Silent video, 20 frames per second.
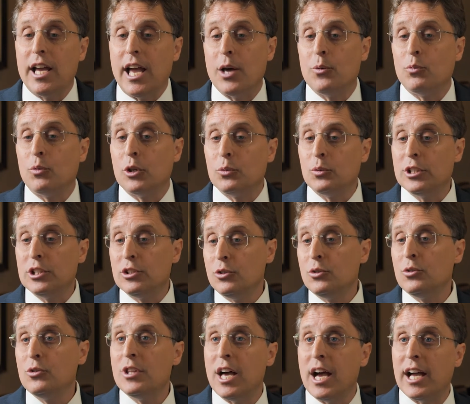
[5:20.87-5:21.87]
And when we
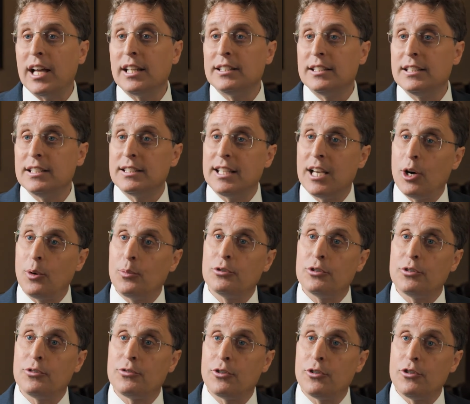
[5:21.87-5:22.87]
do that, this helps
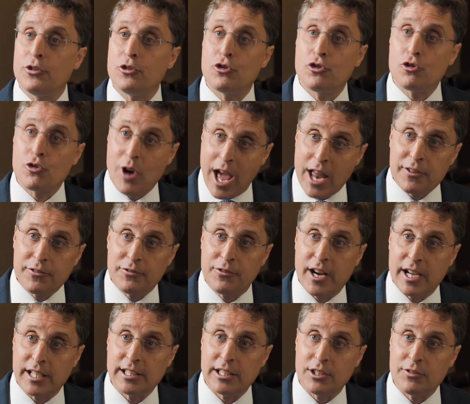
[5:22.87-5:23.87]
to further
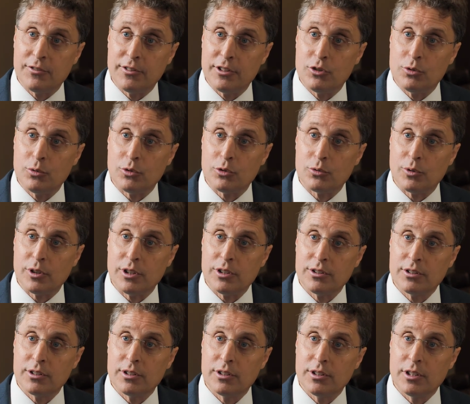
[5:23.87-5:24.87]
stratify an individual's
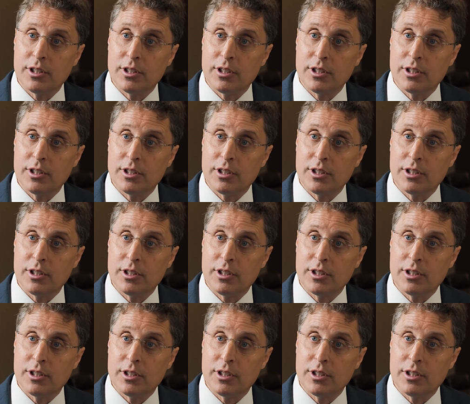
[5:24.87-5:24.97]
risk